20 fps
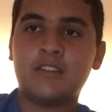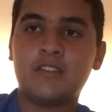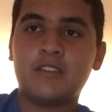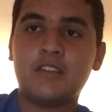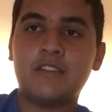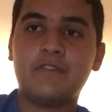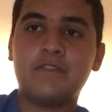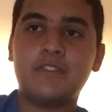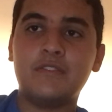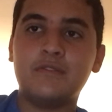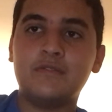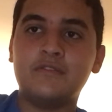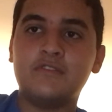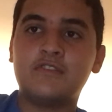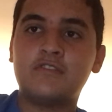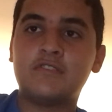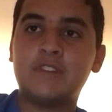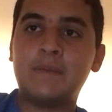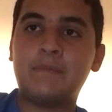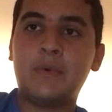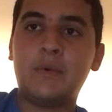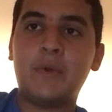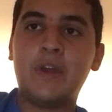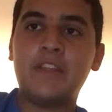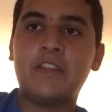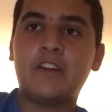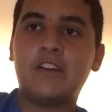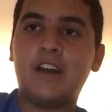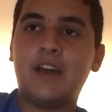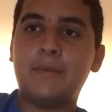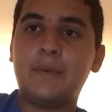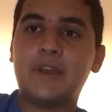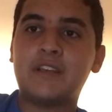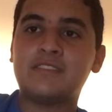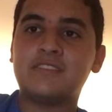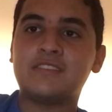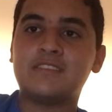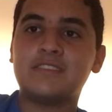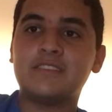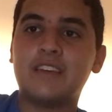If you strip away the
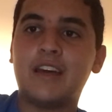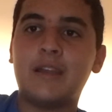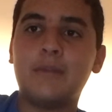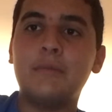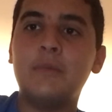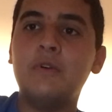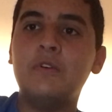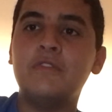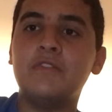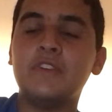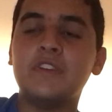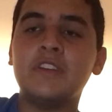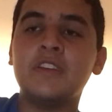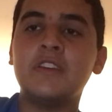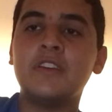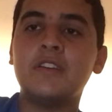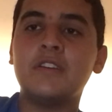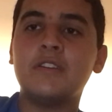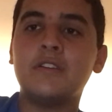climax, it's not a movie.